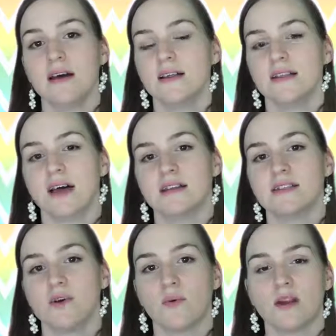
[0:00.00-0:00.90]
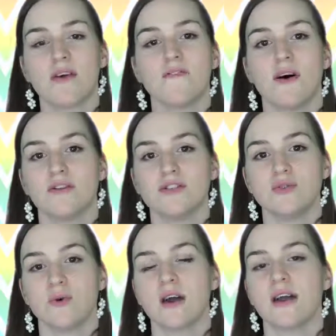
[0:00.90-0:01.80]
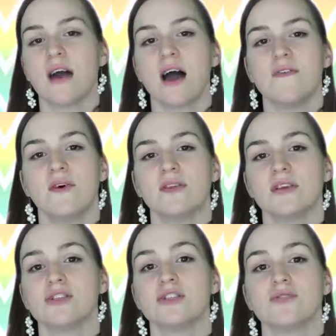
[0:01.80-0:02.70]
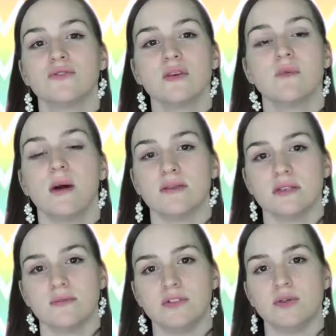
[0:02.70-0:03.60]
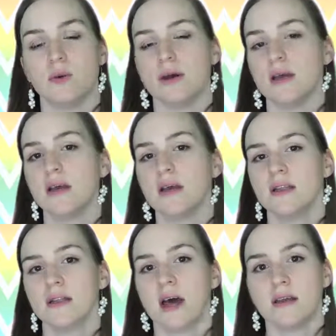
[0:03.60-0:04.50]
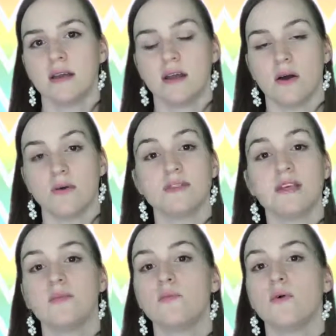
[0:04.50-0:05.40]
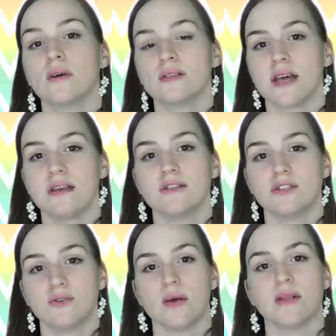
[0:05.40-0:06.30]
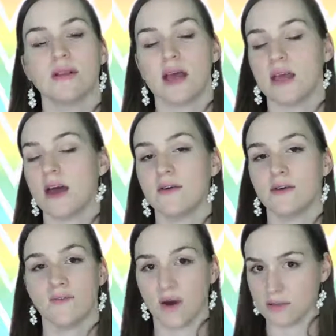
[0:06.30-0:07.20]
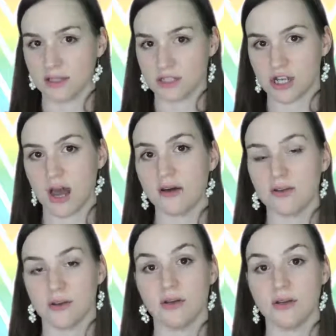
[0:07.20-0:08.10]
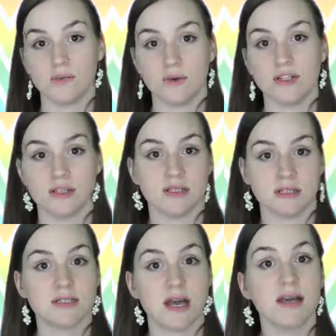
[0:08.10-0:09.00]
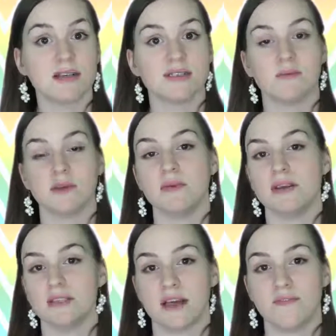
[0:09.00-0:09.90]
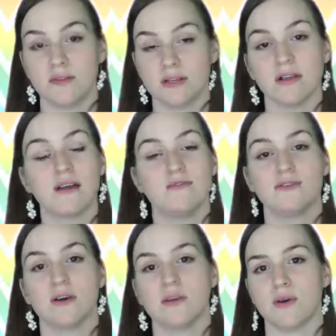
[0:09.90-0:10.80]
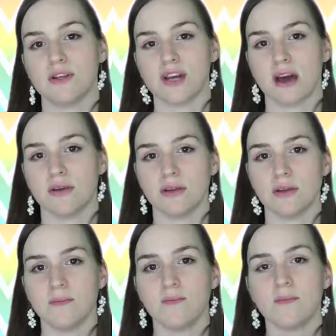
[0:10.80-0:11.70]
Like, so when I felt joy, I felt extreme amounts of joy. That, you know, it was even more intense joy than I ever felt in childhood, which is saying something because I felt a lot of joy in my childhood.